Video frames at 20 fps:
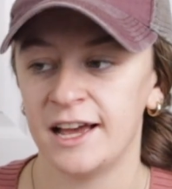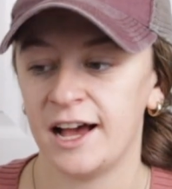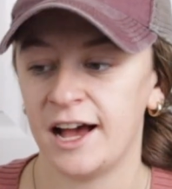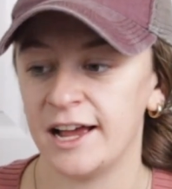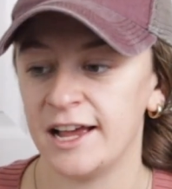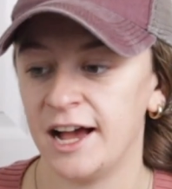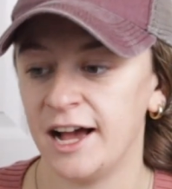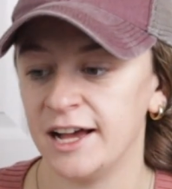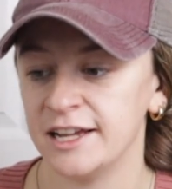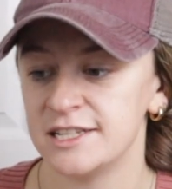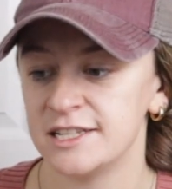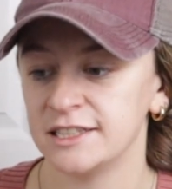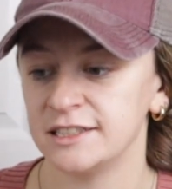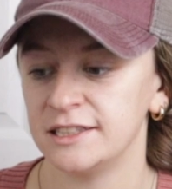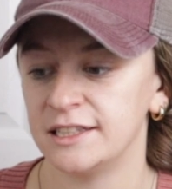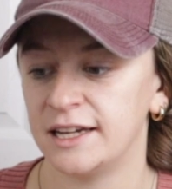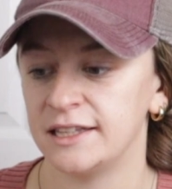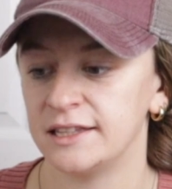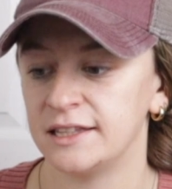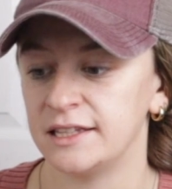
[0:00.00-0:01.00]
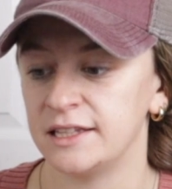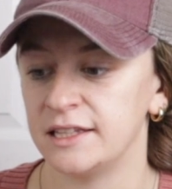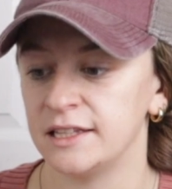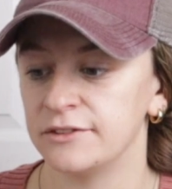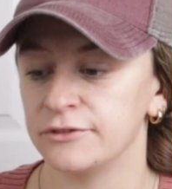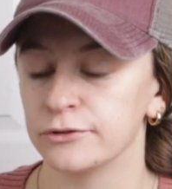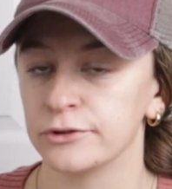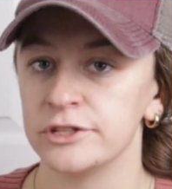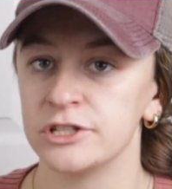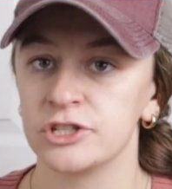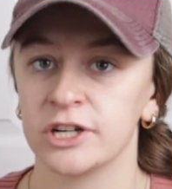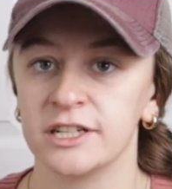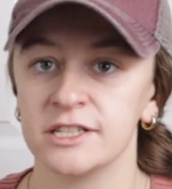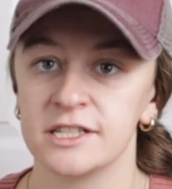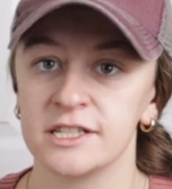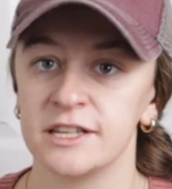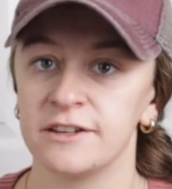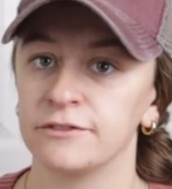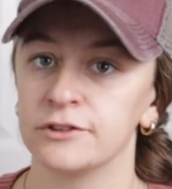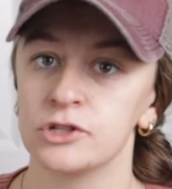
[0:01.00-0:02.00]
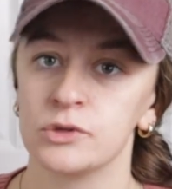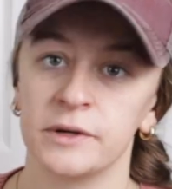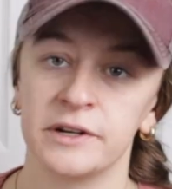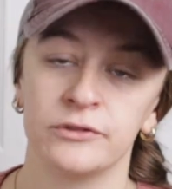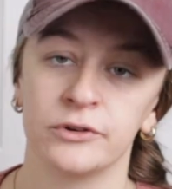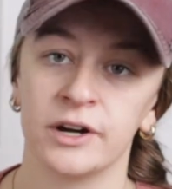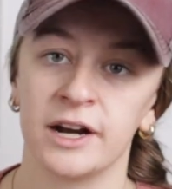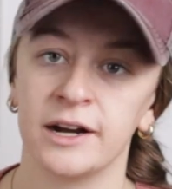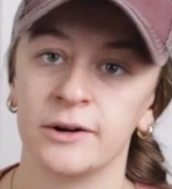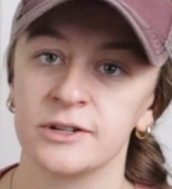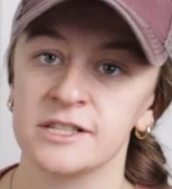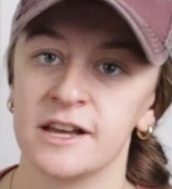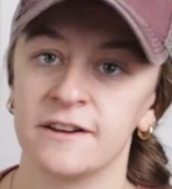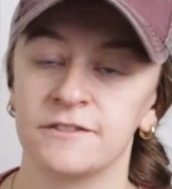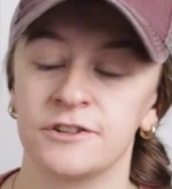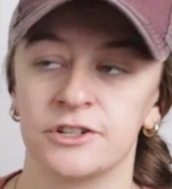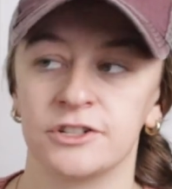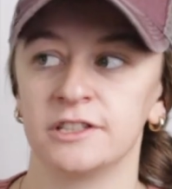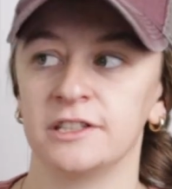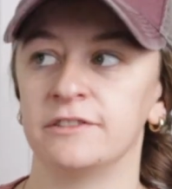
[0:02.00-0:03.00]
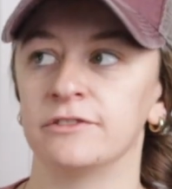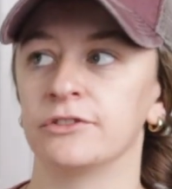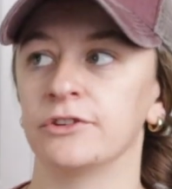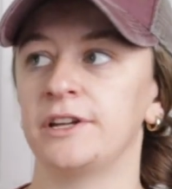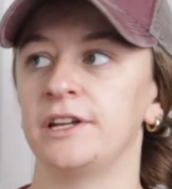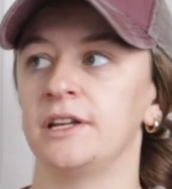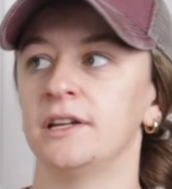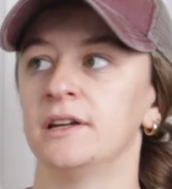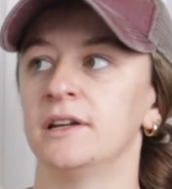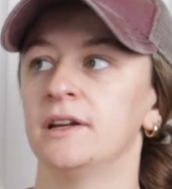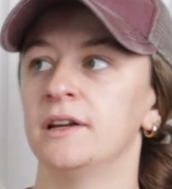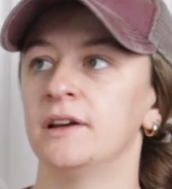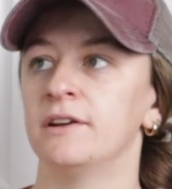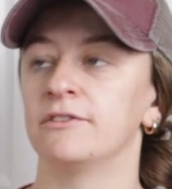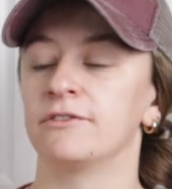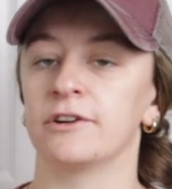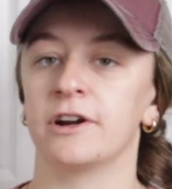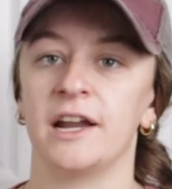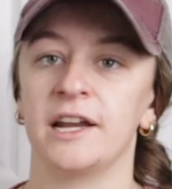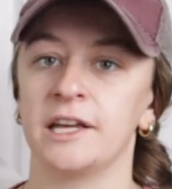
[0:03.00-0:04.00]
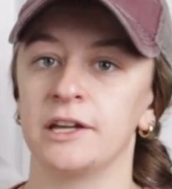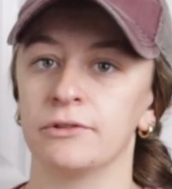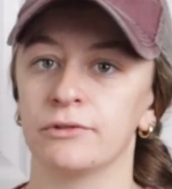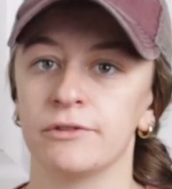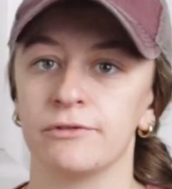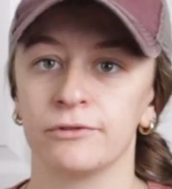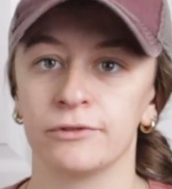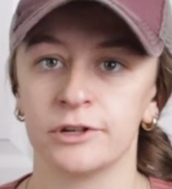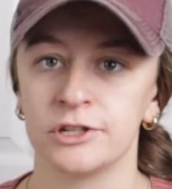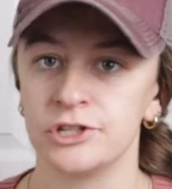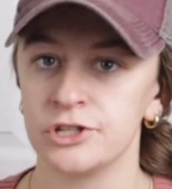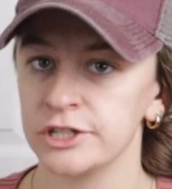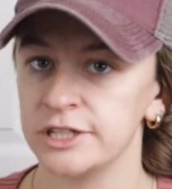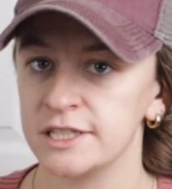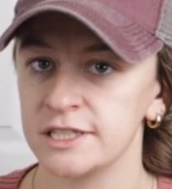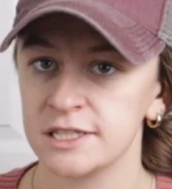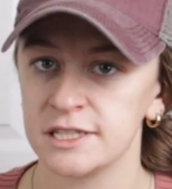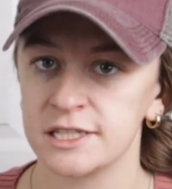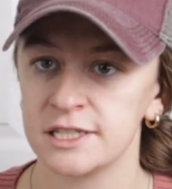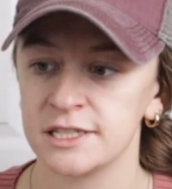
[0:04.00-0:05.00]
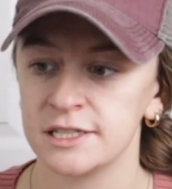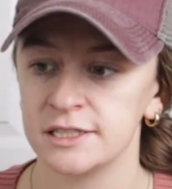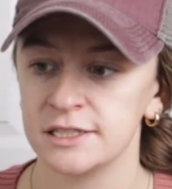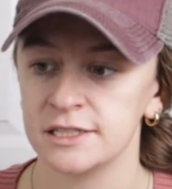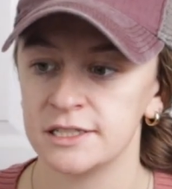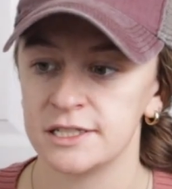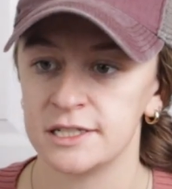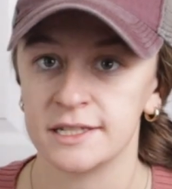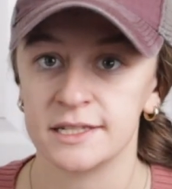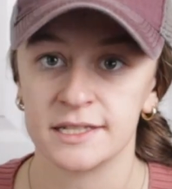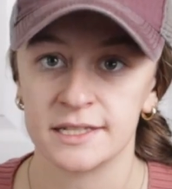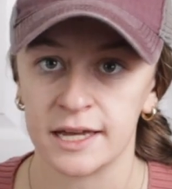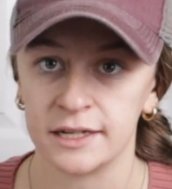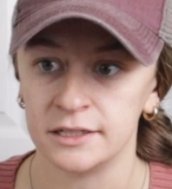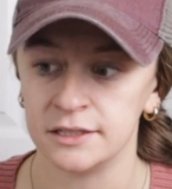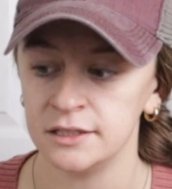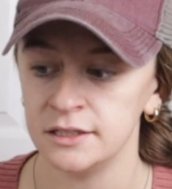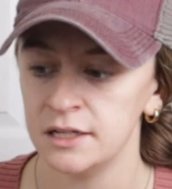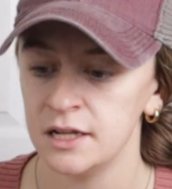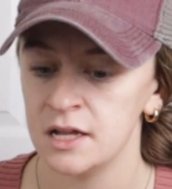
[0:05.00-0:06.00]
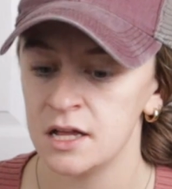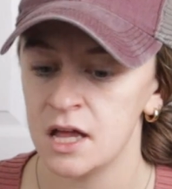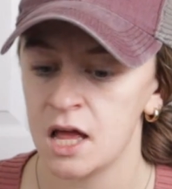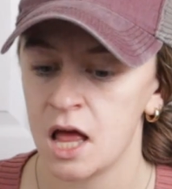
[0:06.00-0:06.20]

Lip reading: I had to let the freeze dryer sit for 24 hours after delivery for any refrigerant to settle,